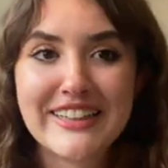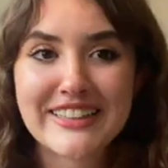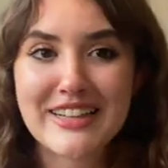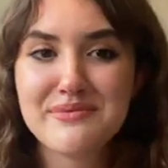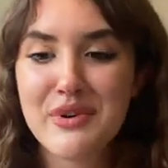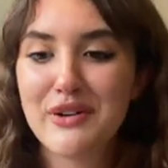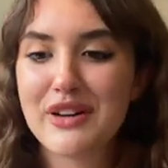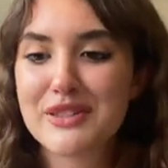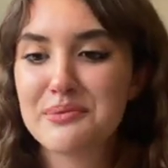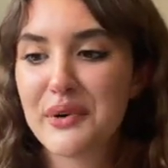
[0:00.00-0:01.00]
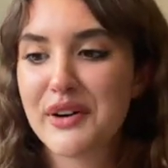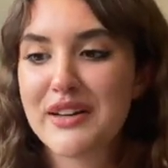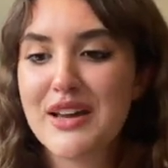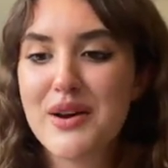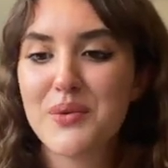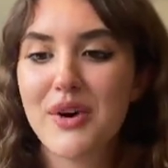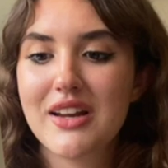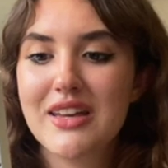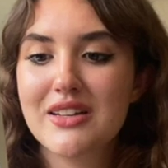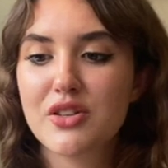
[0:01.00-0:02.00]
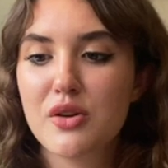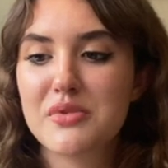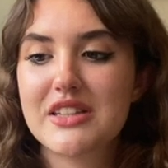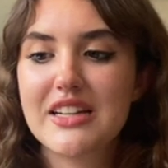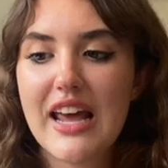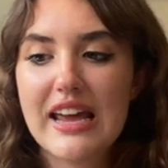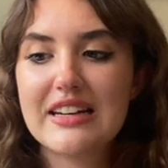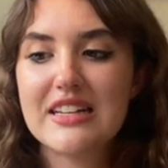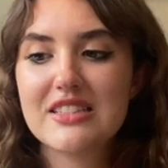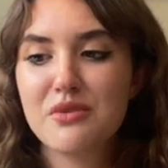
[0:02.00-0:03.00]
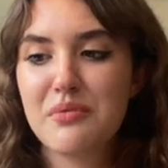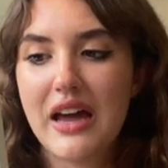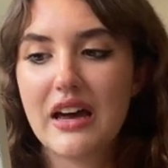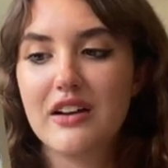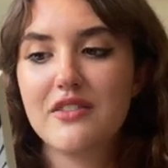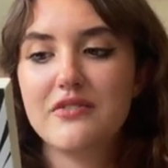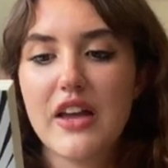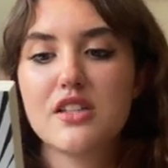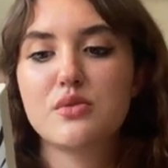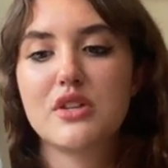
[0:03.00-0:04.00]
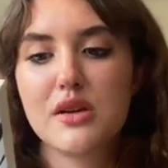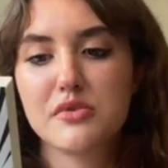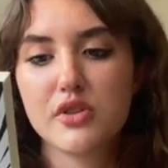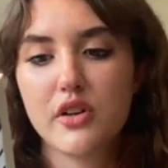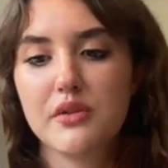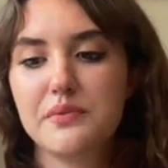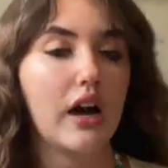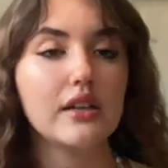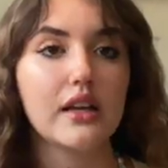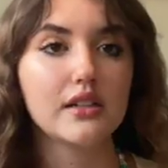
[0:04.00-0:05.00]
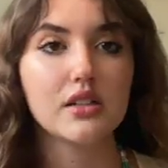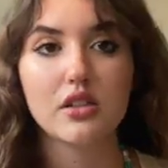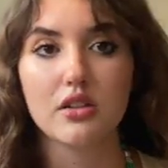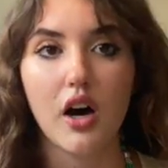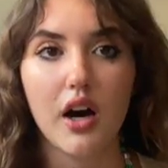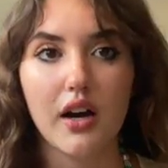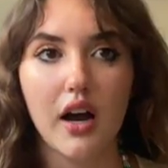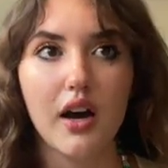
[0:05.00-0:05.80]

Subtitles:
Camus explored what he termed the nakedness of man faced with the absurd. I liked this a lot.